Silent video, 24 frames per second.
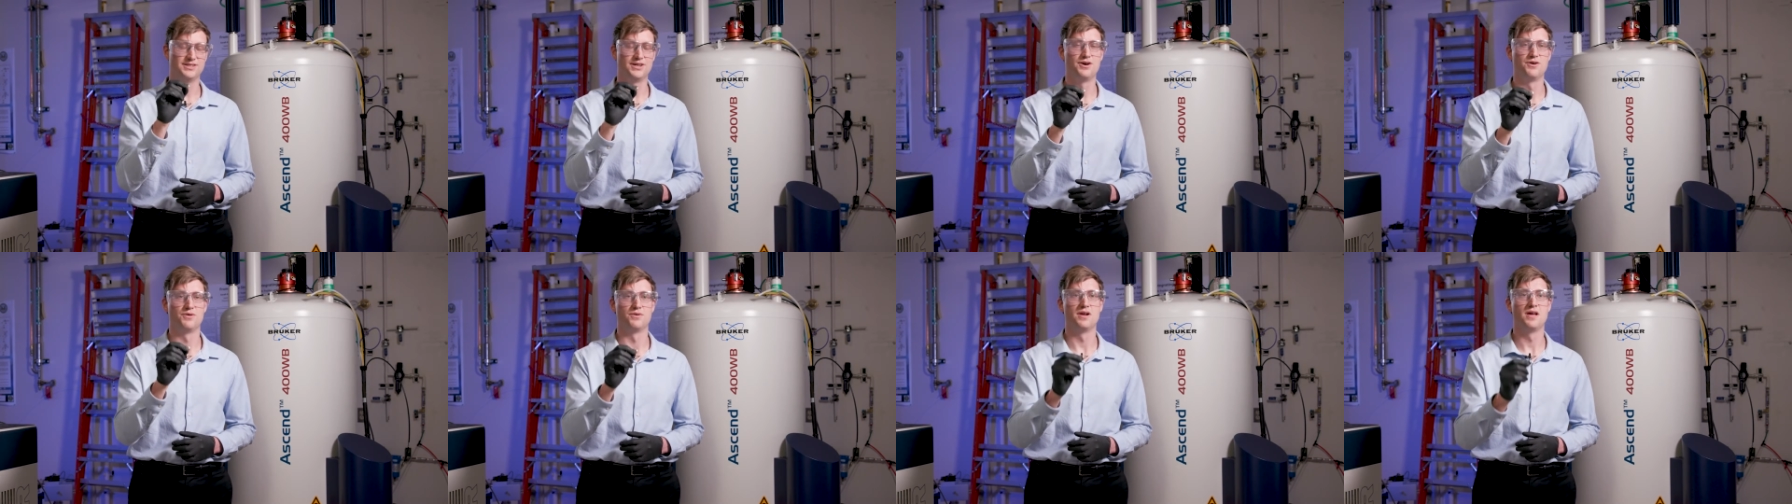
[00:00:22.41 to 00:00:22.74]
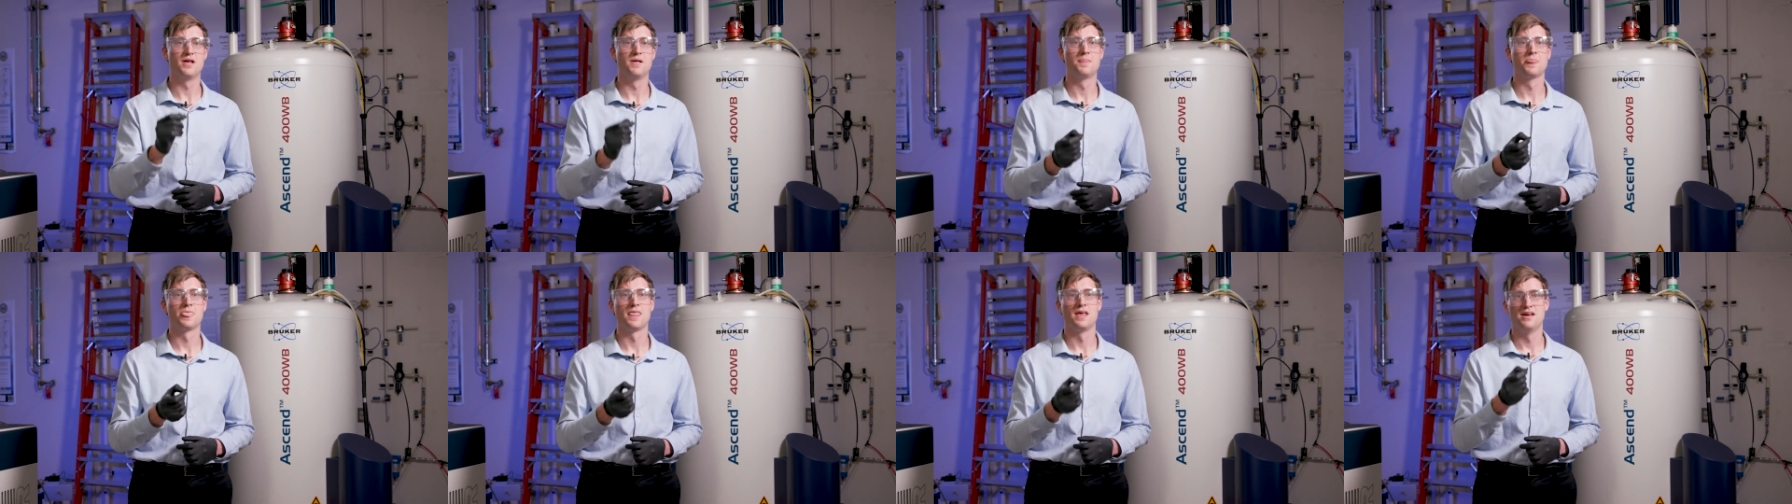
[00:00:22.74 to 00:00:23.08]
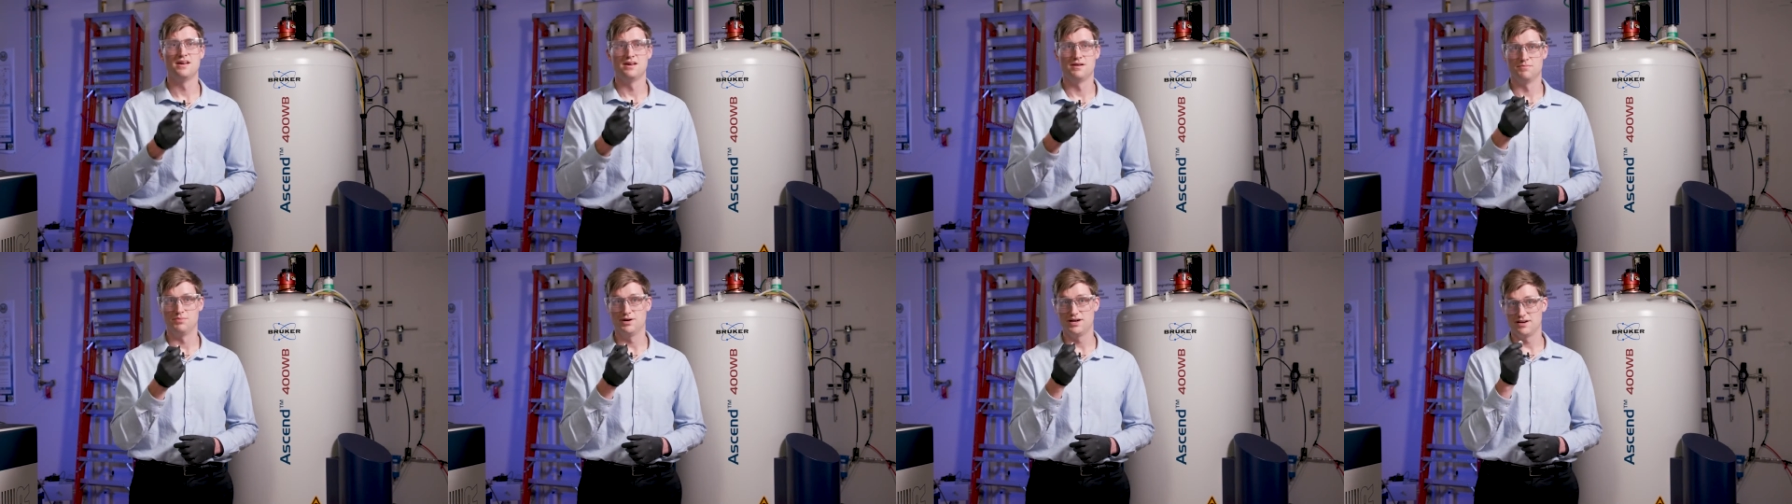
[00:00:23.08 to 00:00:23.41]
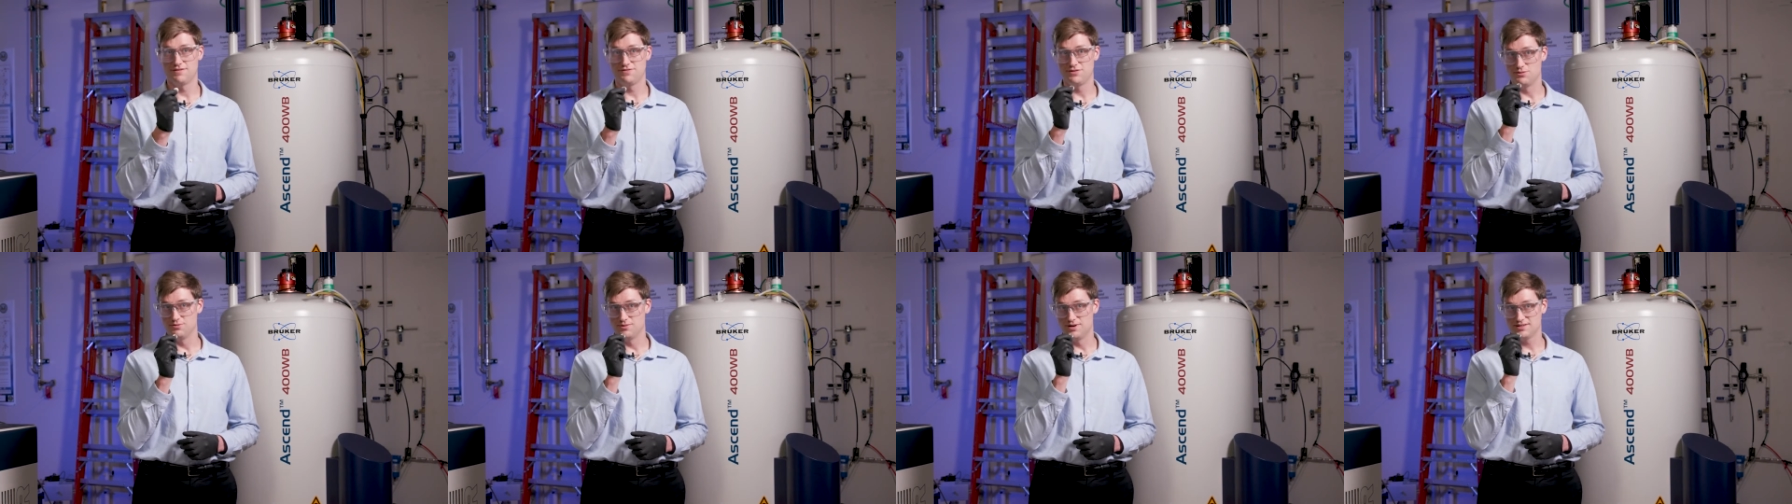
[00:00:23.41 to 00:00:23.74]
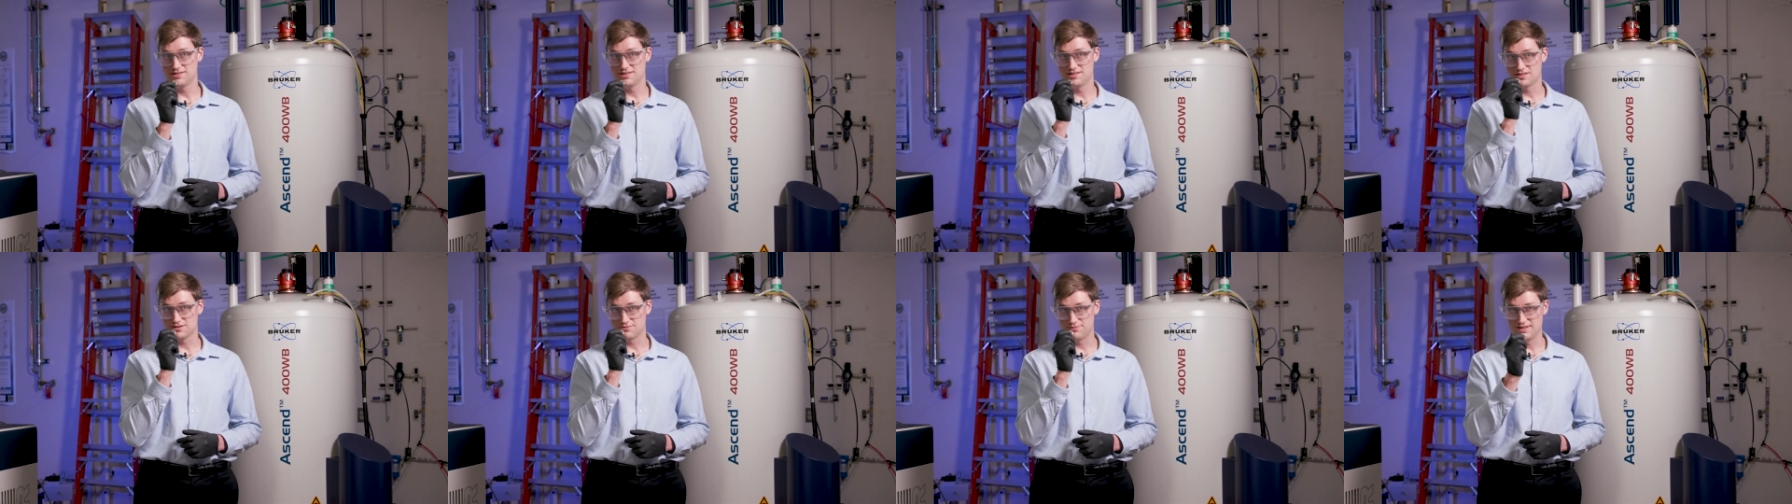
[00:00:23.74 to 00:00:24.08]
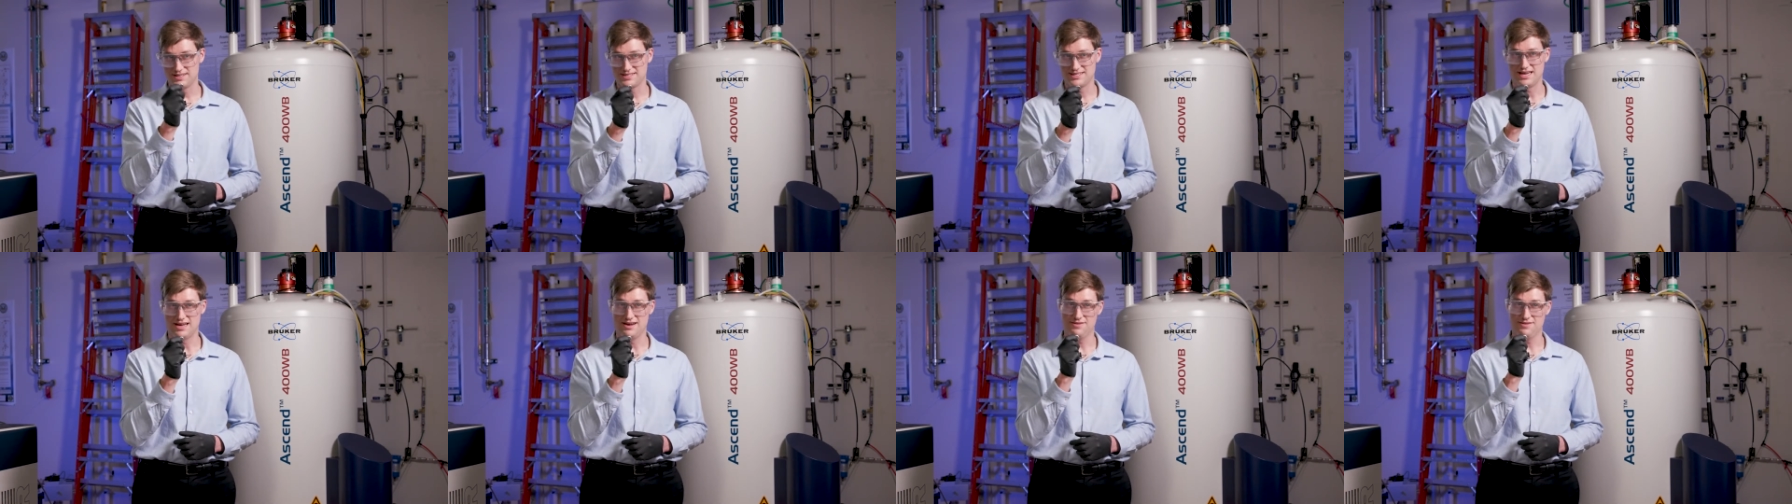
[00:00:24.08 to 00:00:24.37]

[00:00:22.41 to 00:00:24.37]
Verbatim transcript: known, but if you want to squeeze